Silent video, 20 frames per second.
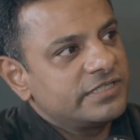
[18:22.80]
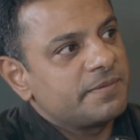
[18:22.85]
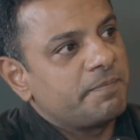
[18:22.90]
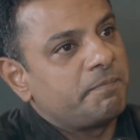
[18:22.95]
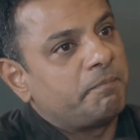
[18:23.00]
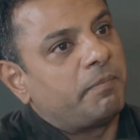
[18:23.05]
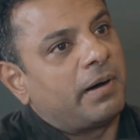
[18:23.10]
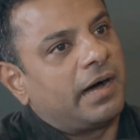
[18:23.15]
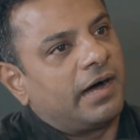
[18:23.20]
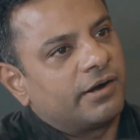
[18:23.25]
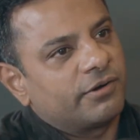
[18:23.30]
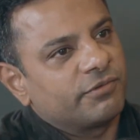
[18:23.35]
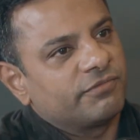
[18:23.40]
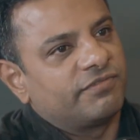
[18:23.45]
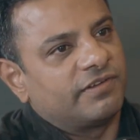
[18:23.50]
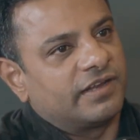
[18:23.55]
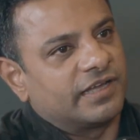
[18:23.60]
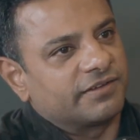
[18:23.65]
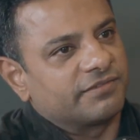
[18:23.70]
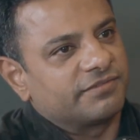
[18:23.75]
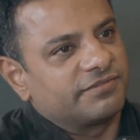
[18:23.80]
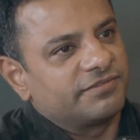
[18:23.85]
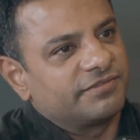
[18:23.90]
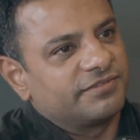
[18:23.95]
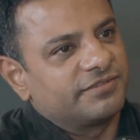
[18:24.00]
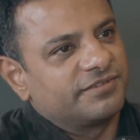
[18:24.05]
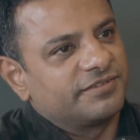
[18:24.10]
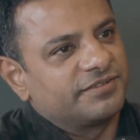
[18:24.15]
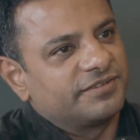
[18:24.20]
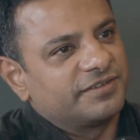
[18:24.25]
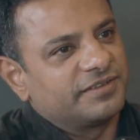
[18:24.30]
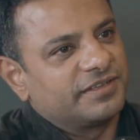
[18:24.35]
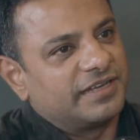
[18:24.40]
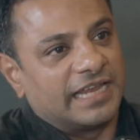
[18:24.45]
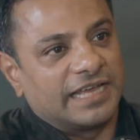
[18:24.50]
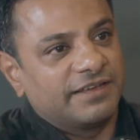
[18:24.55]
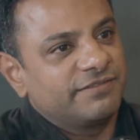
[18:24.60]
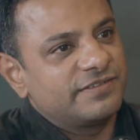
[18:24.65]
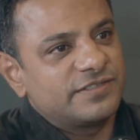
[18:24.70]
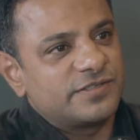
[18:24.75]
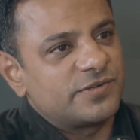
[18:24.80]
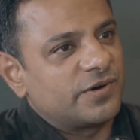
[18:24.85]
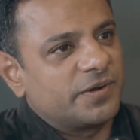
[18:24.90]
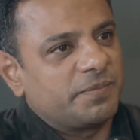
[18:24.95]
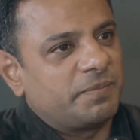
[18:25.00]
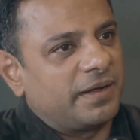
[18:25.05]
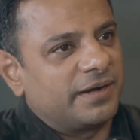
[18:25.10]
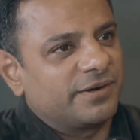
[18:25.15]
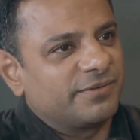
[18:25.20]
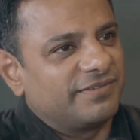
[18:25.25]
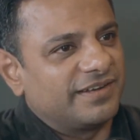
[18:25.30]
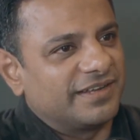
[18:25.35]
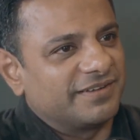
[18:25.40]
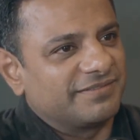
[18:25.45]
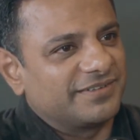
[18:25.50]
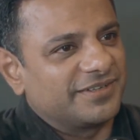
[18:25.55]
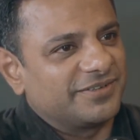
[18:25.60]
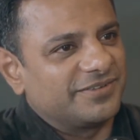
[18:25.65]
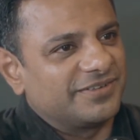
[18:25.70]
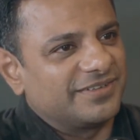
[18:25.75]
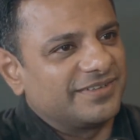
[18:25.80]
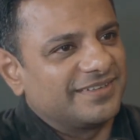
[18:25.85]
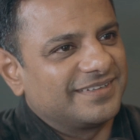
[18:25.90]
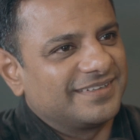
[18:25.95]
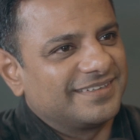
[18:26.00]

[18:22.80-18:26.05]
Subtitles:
is a part of life. Life is not a part of livelihood.